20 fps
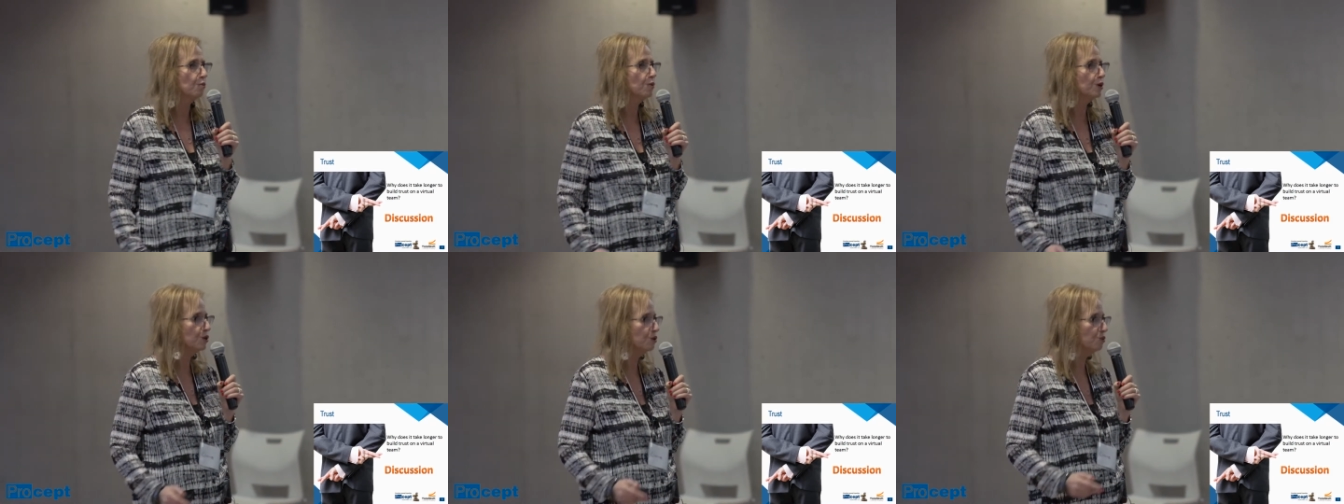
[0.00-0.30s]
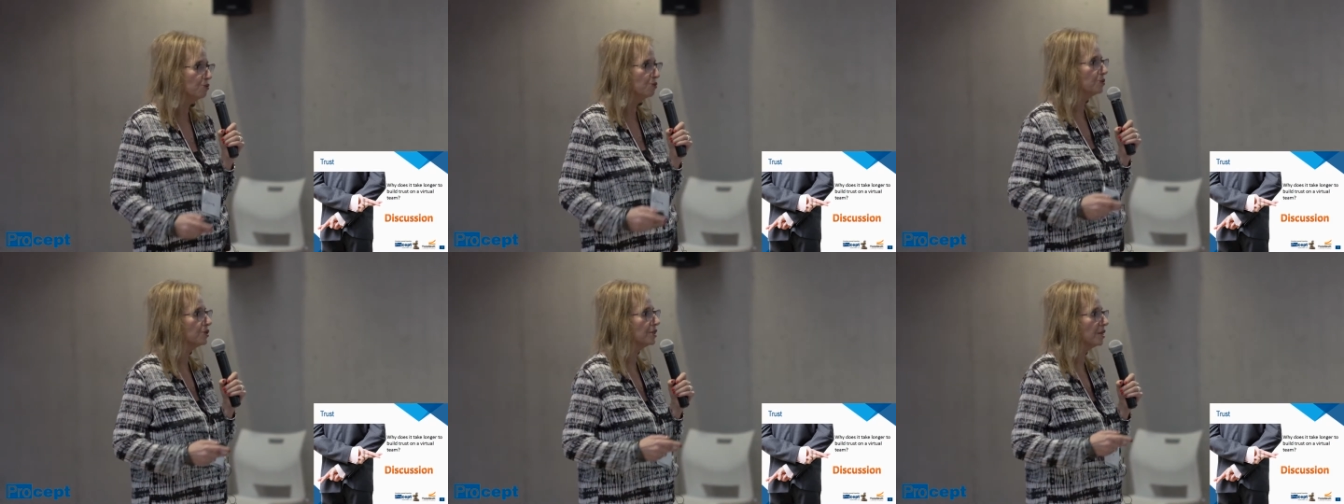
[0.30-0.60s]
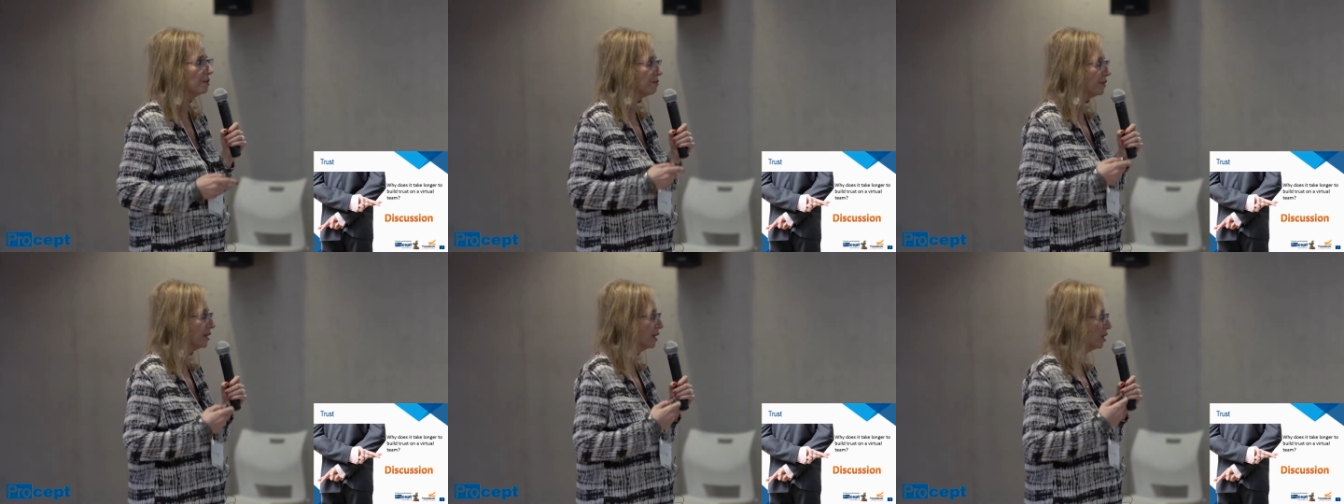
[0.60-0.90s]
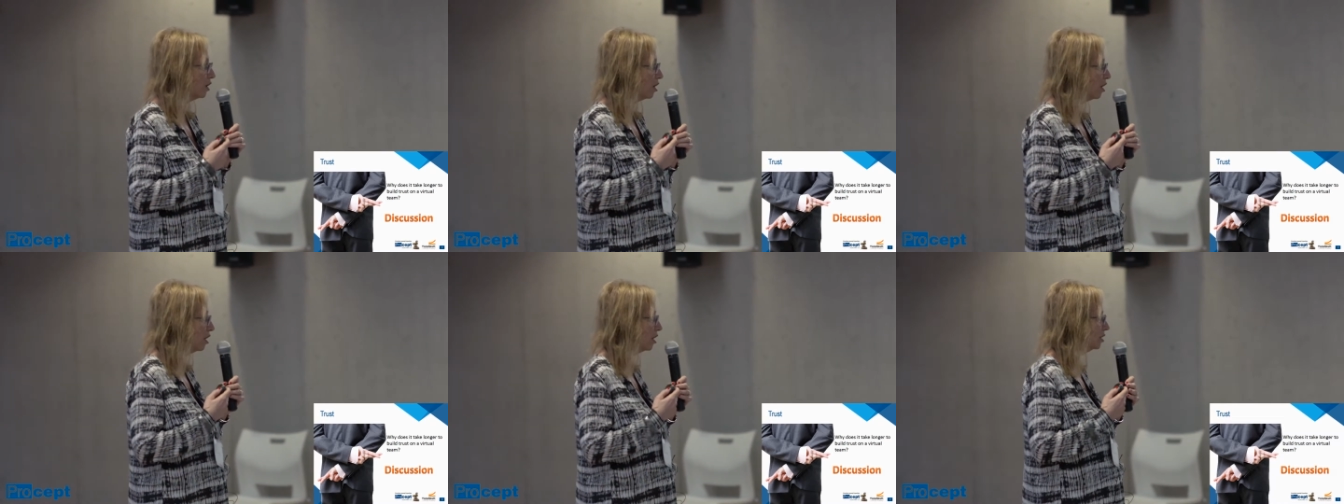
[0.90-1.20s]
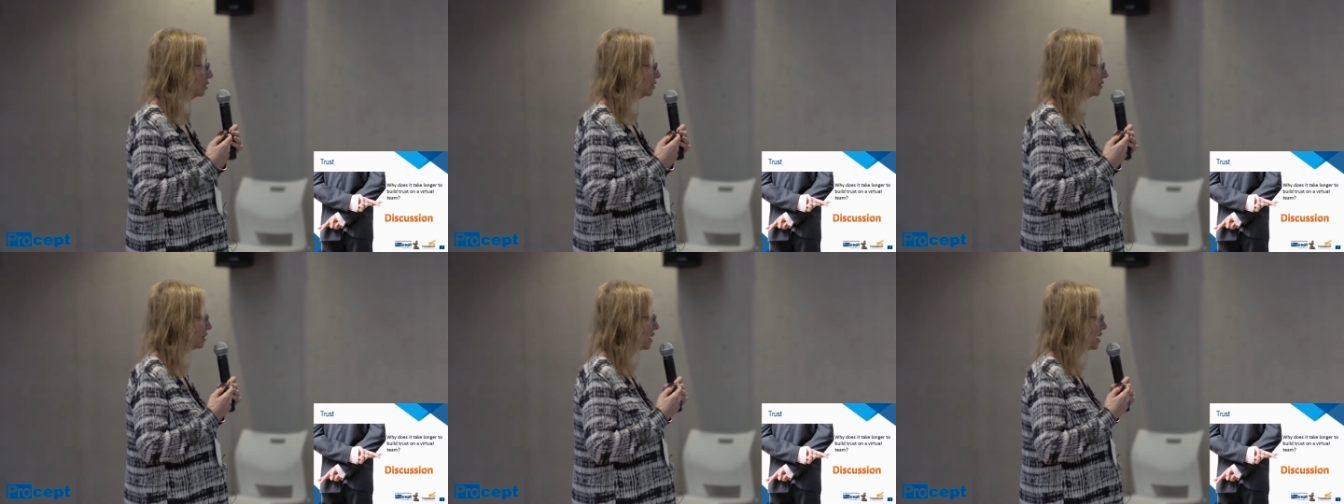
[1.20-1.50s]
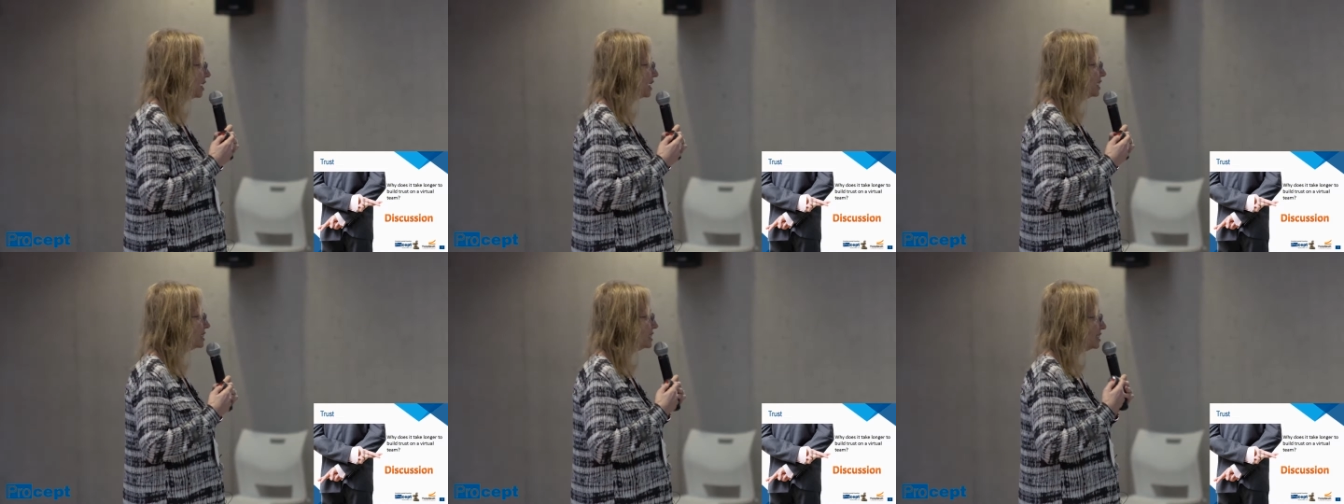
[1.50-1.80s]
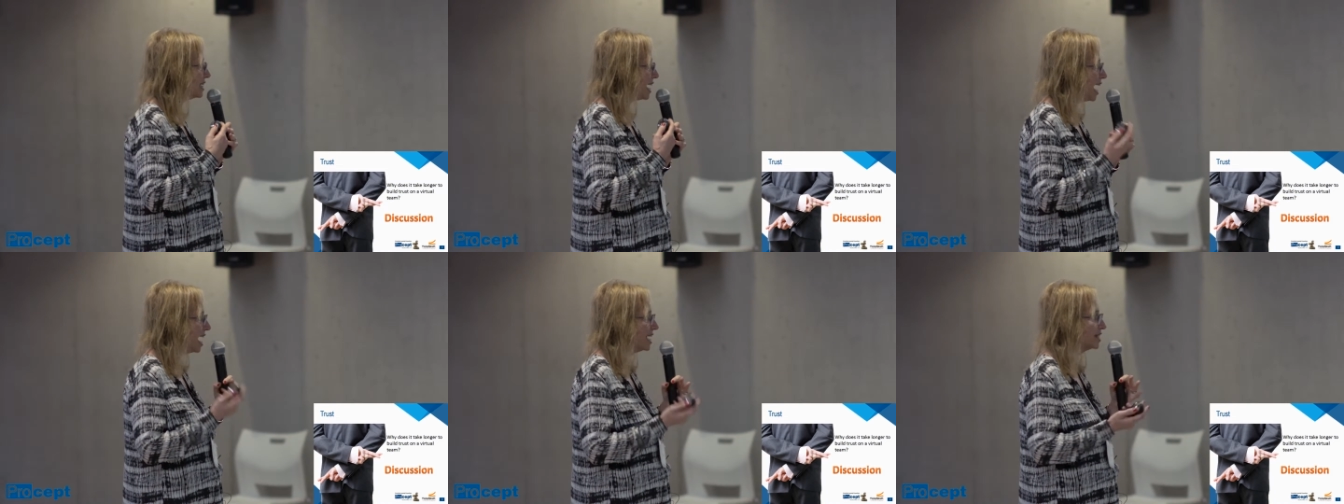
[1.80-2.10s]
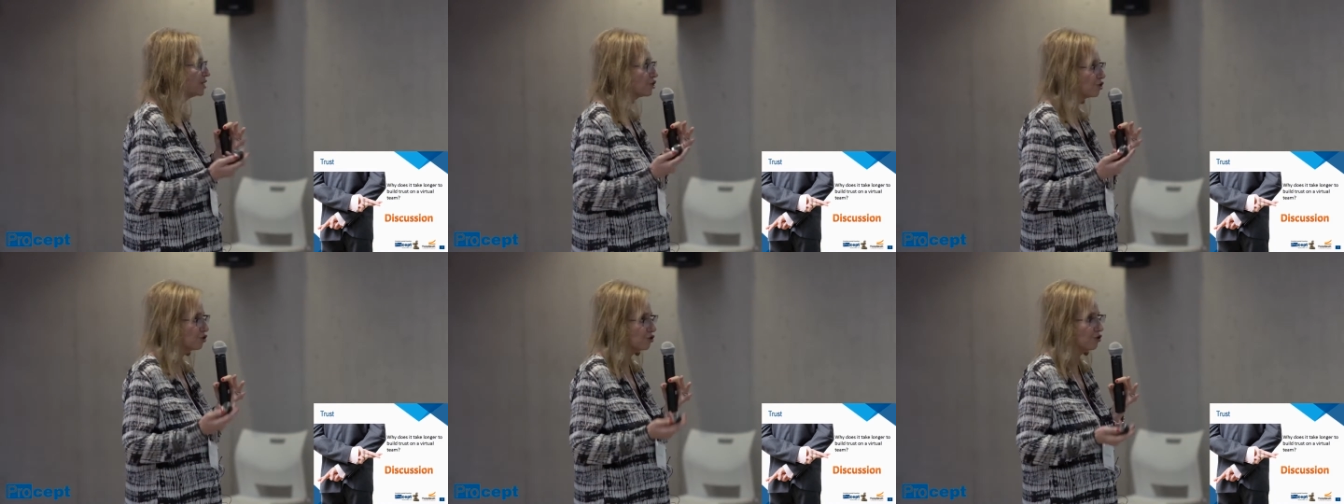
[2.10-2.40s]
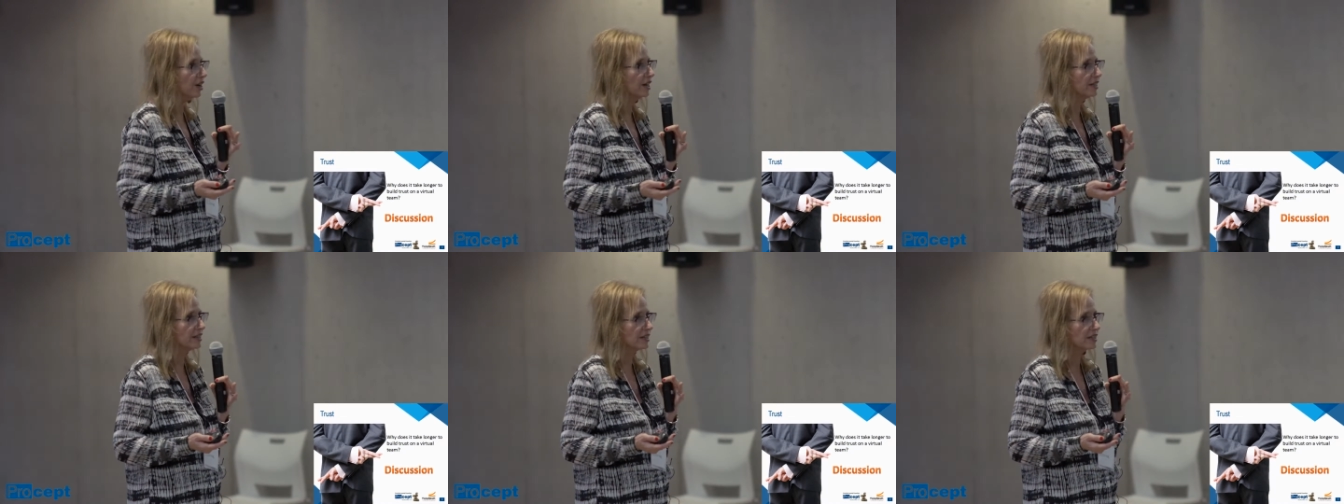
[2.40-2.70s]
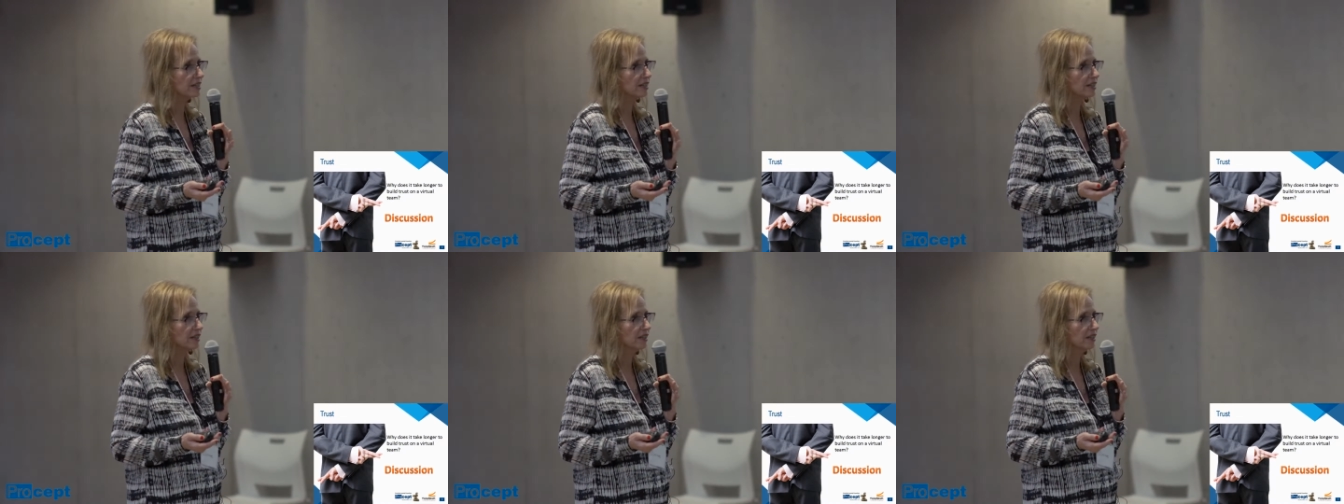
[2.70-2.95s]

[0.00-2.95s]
we use something called task trust.